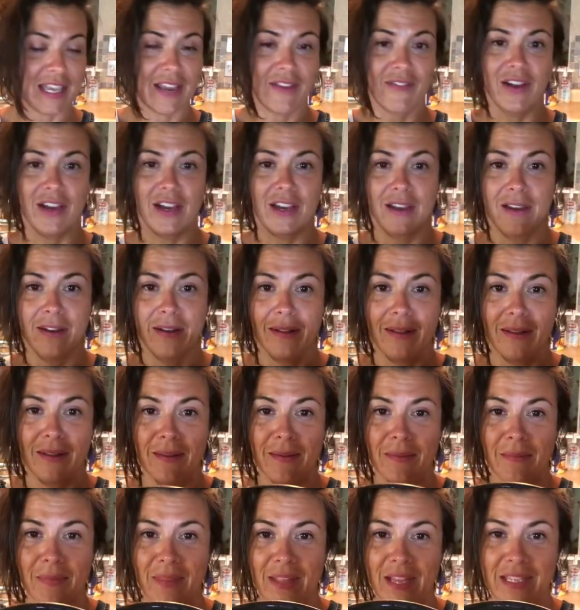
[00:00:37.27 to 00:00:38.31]
I
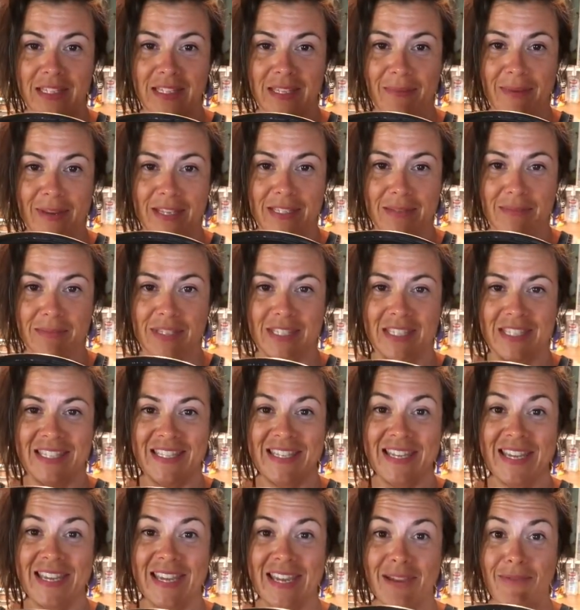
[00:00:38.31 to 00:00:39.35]
made some
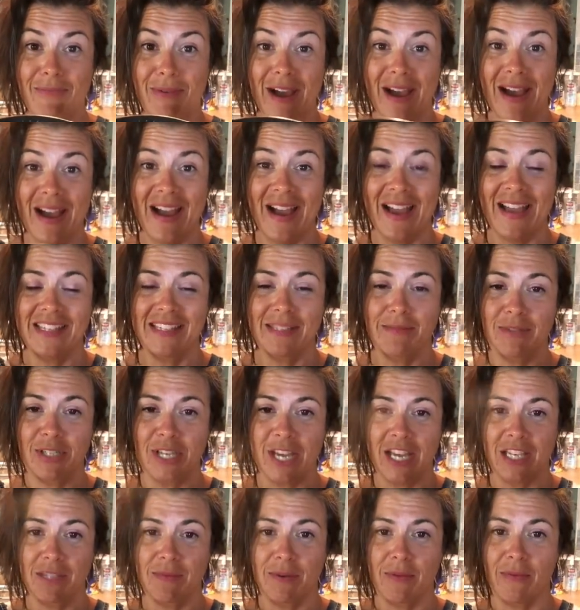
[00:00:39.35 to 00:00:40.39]
sticky rice, some
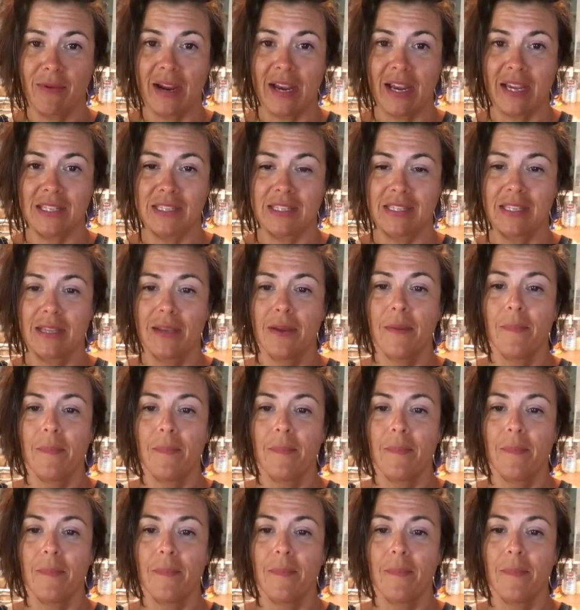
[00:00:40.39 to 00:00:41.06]
jasmine rice,